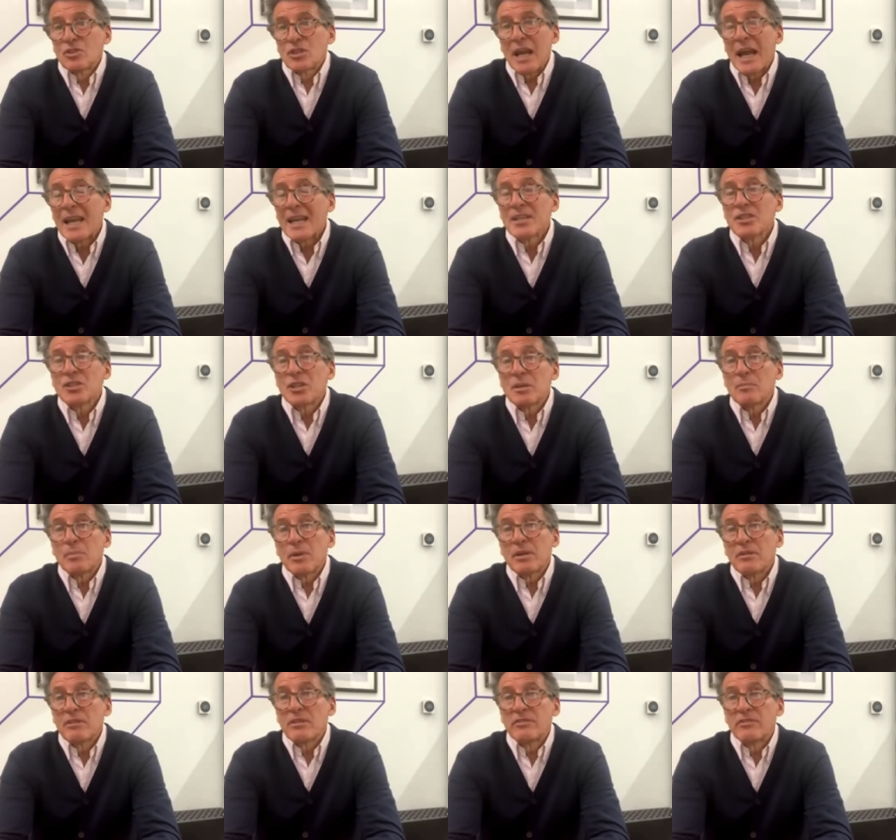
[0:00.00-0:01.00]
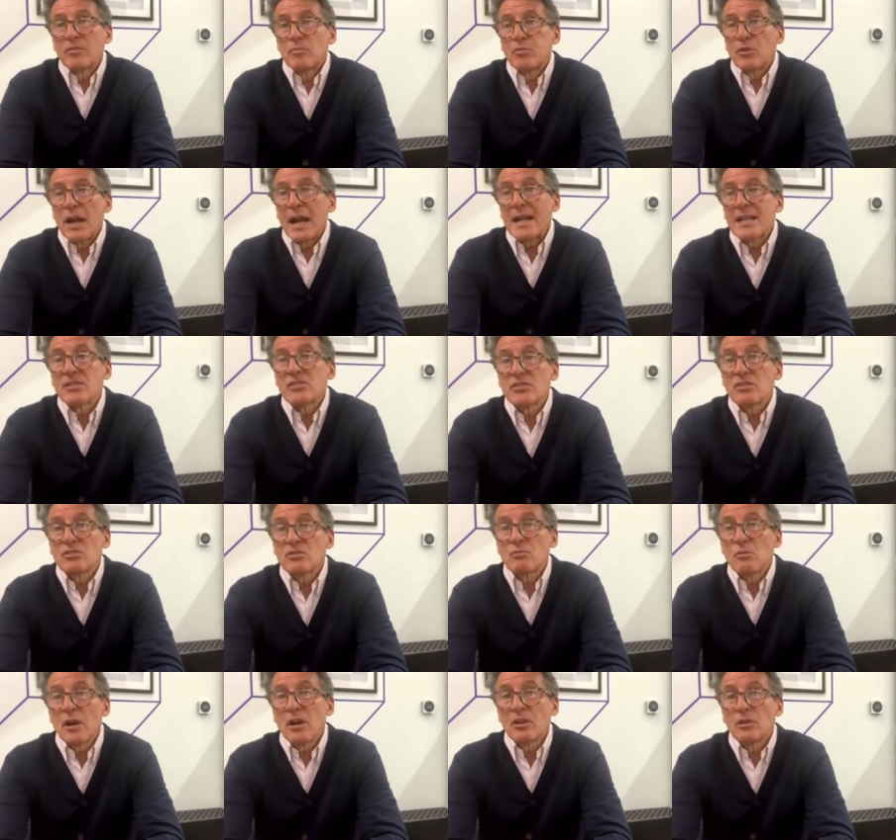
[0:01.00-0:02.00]
challenging period for brands
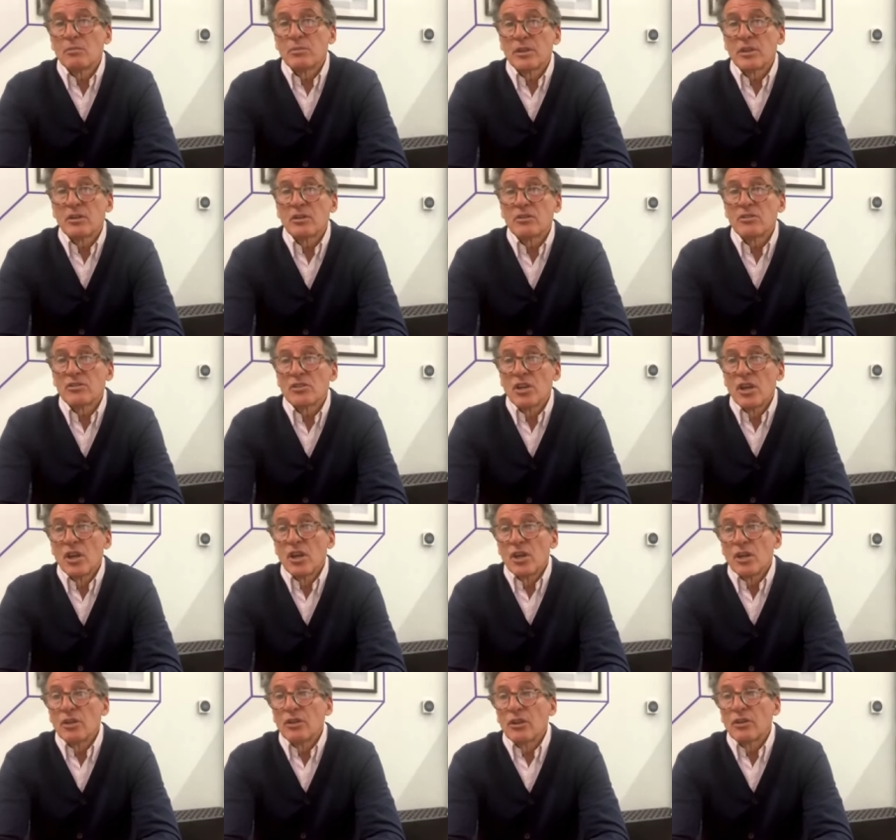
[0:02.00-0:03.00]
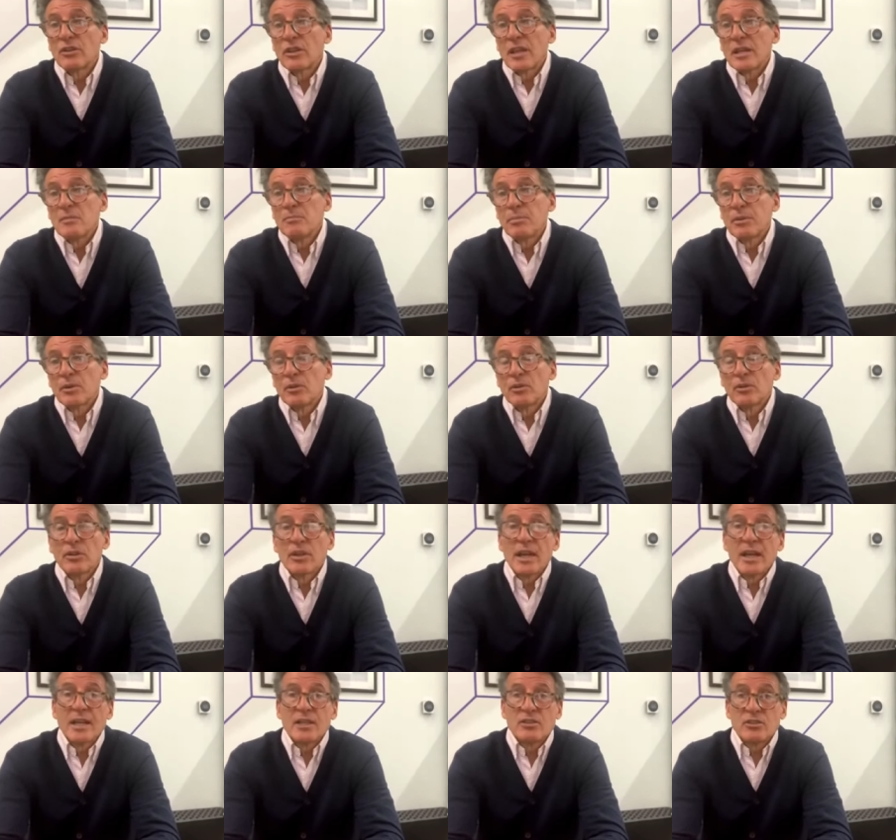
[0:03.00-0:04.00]
as well because you know they built
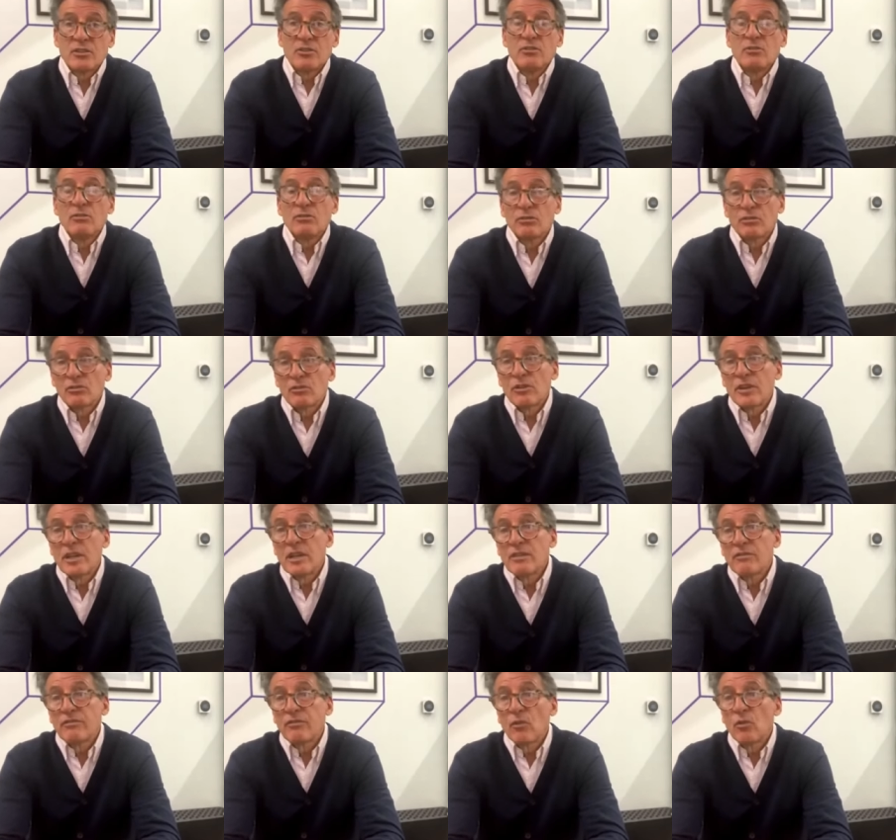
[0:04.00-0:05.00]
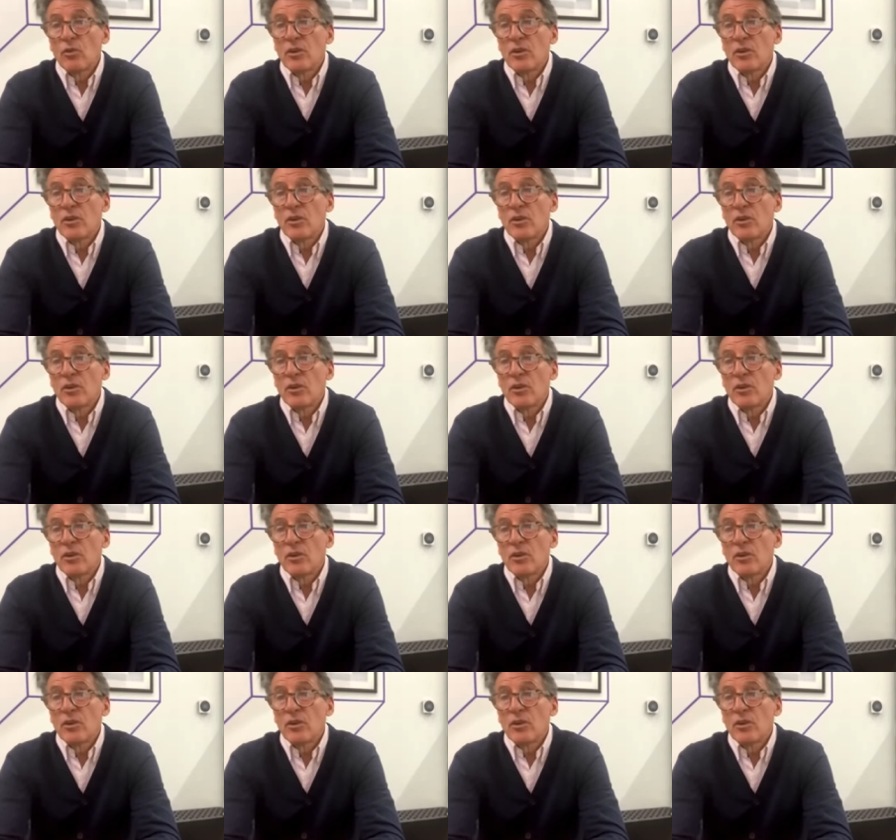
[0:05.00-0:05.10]
their two, three,